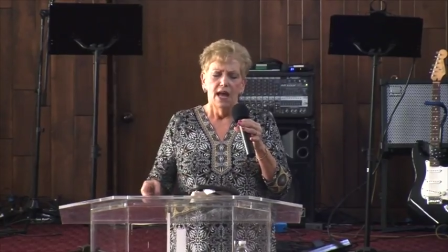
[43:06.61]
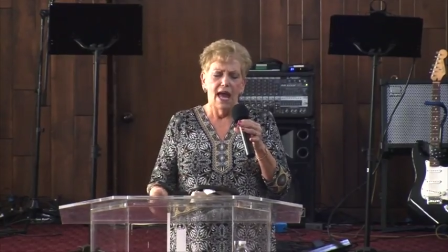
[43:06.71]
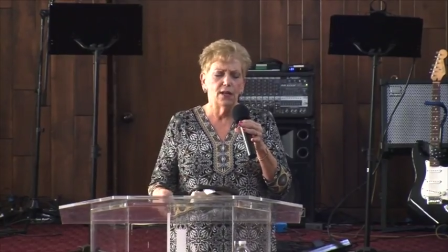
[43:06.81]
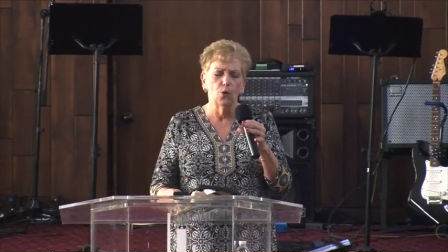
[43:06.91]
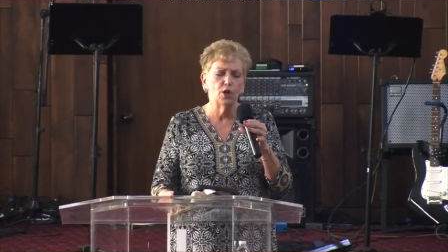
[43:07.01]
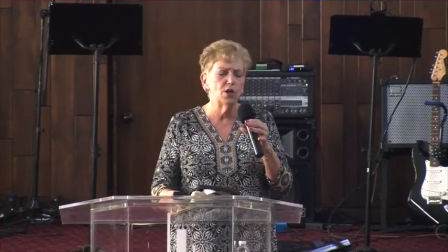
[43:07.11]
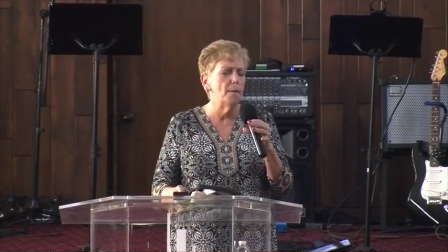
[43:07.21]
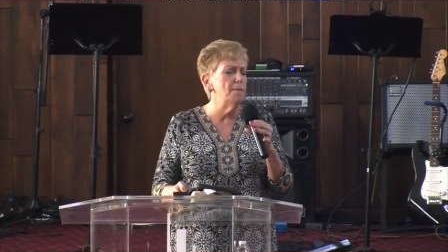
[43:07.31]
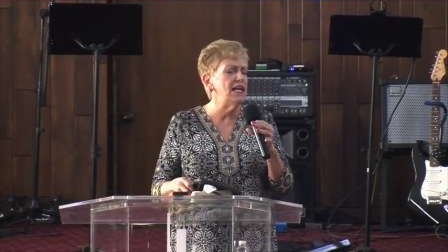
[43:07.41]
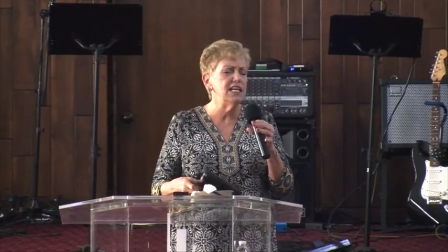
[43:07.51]
And Lord,
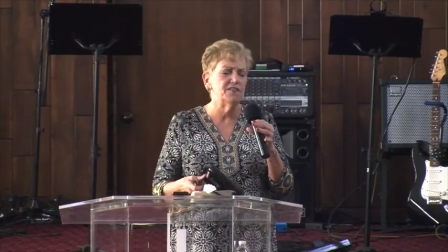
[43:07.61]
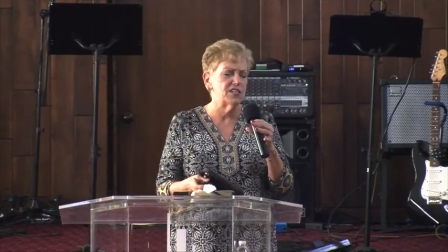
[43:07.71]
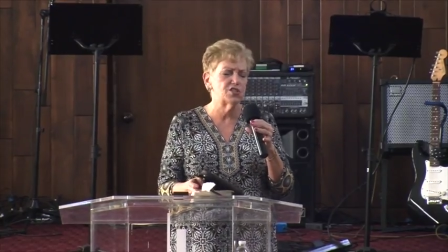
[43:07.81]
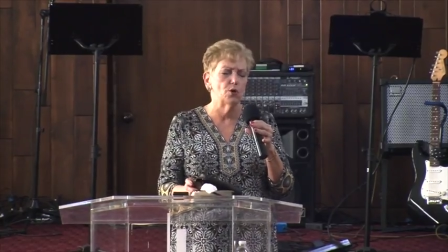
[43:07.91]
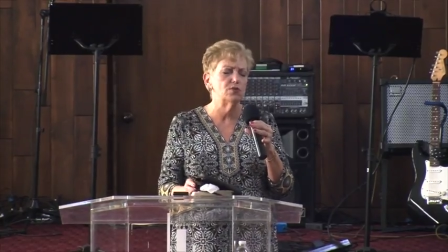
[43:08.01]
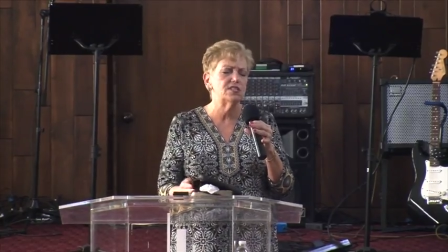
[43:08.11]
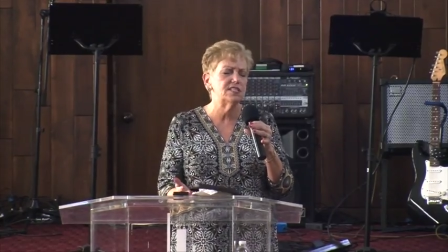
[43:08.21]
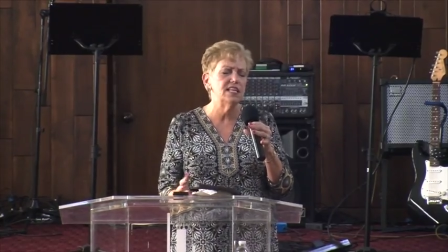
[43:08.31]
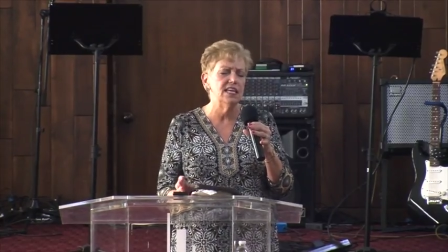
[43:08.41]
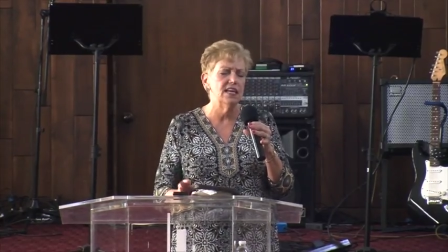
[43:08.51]
many of us don't
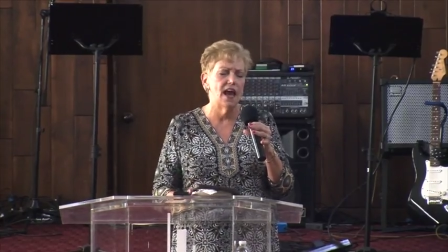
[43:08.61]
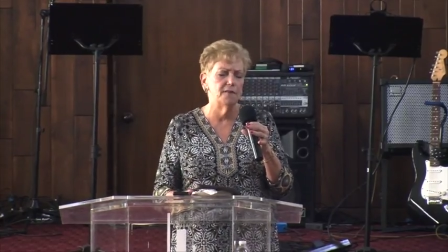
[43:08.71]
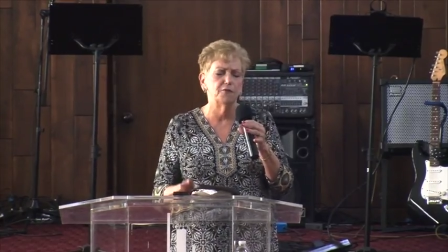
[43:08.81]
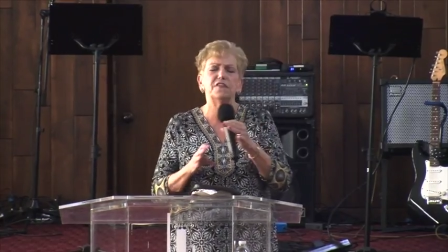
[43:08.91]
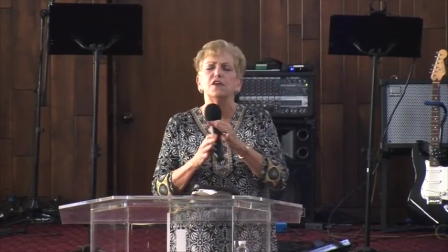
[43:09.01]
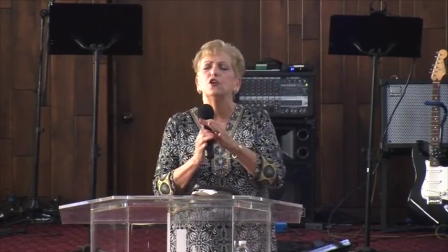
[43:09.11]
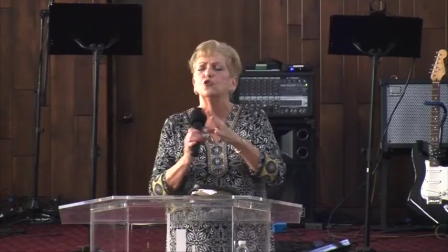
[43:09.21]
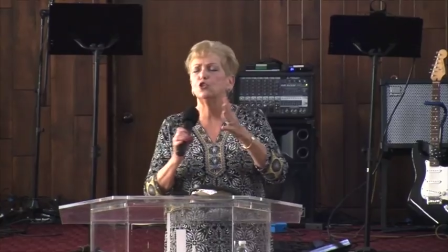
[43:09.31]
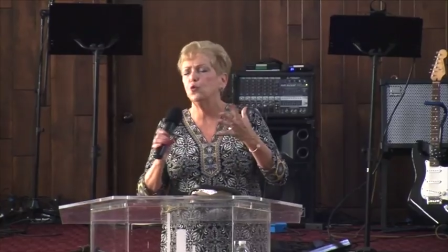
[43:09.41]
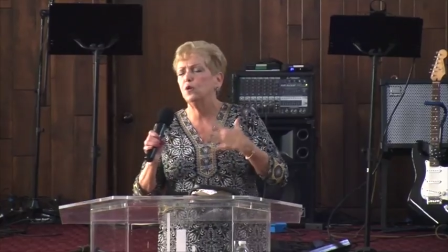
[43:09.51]
see everything you're
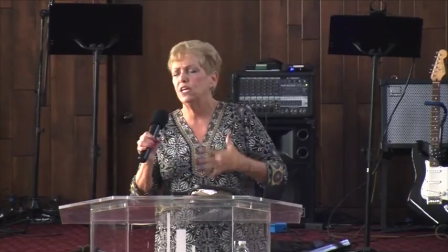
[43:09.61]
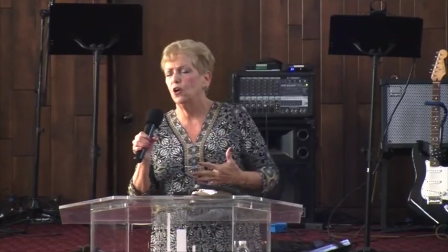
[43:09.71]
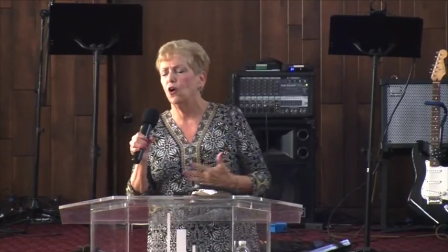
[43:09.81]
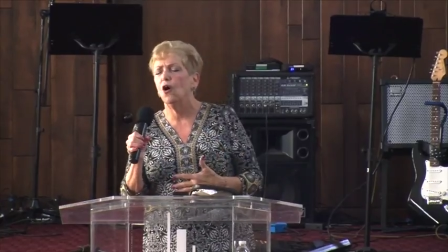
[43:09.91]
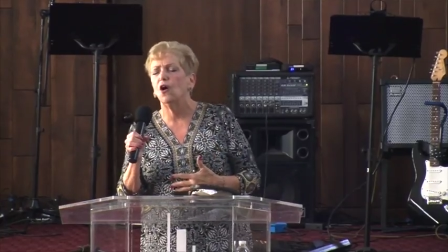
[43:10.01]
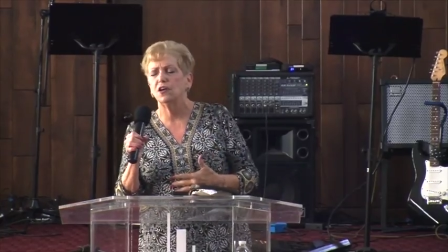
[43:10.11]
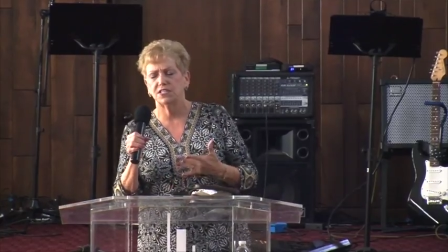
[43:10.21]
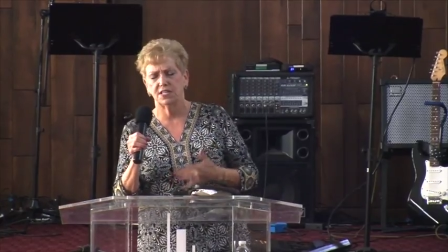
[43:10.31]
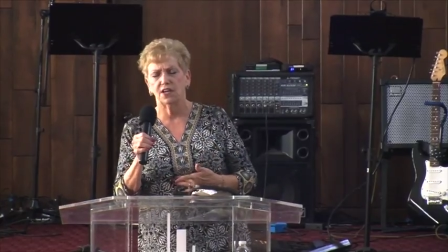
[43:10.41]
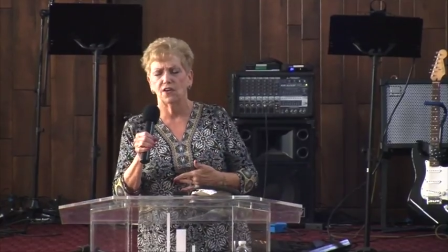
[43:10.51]
doing in our
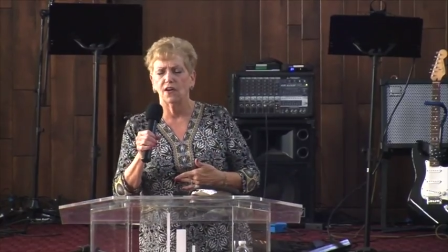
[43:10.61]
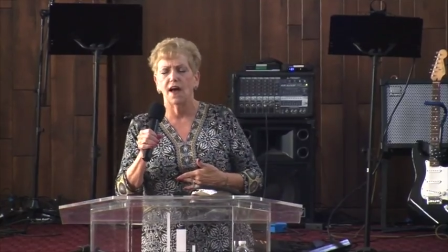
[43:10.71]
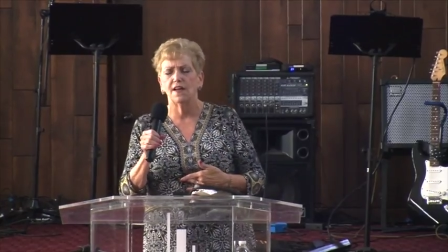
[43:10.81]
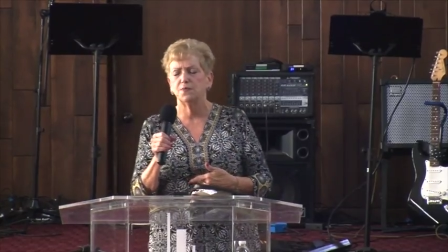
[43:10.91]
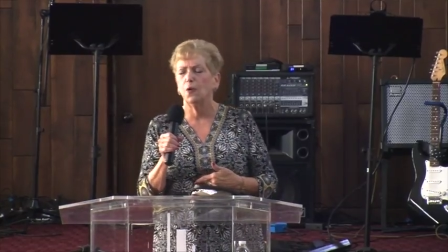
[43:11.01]
hearts and in our lives,